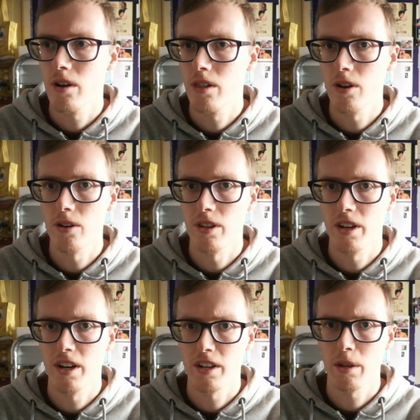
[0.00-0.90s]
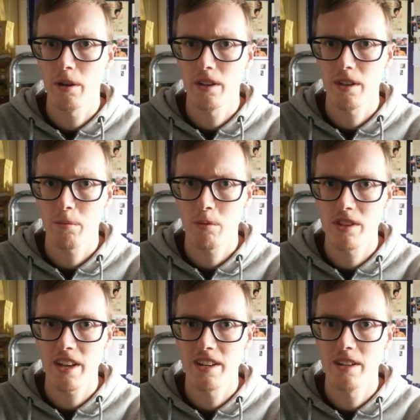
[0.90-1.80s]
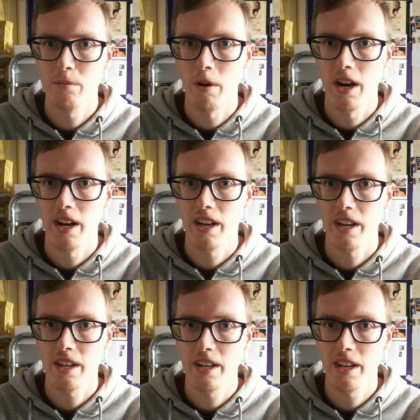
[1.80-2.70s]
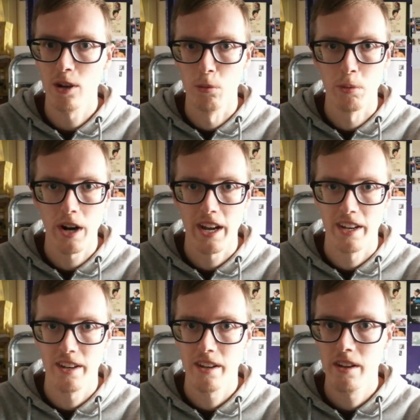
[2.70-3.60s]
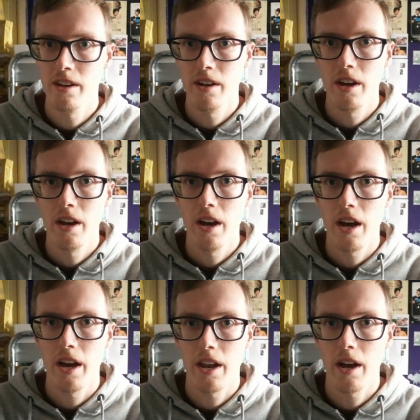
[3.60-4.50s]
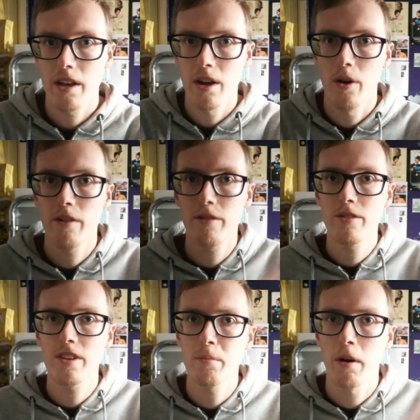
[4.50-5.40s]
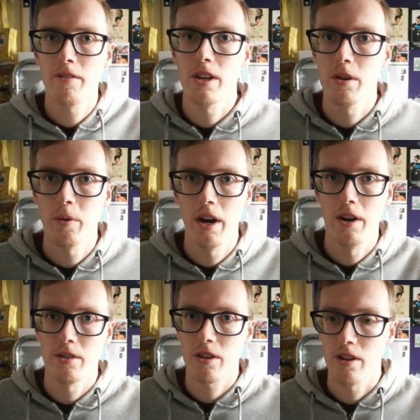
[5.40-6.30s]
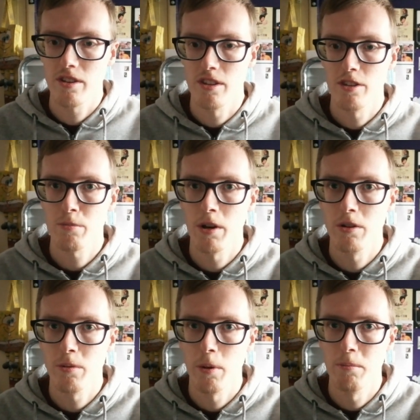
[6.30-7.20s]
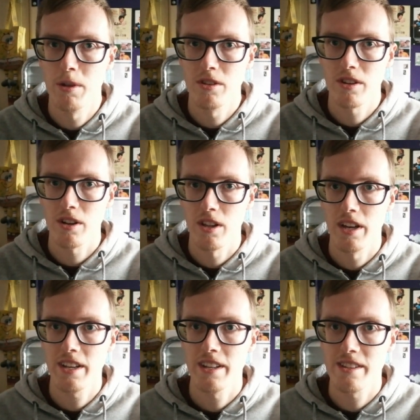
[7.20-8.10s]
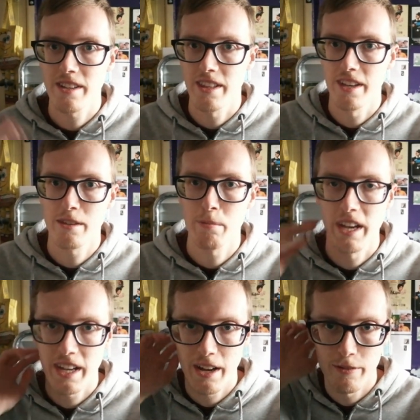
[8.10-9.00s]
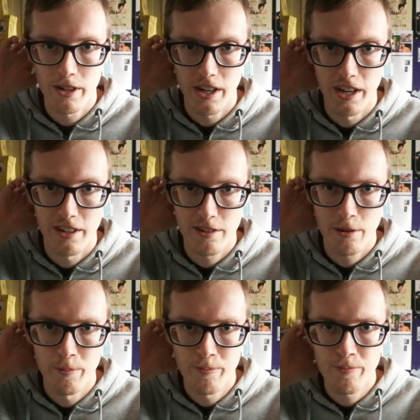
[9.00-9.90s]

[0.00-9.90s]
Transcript: Laurel and Hardy, I think, presented by Neil Brand. And yeah, if you've seen my video where I was going to the SpongeBob musical, I did see this being advertised.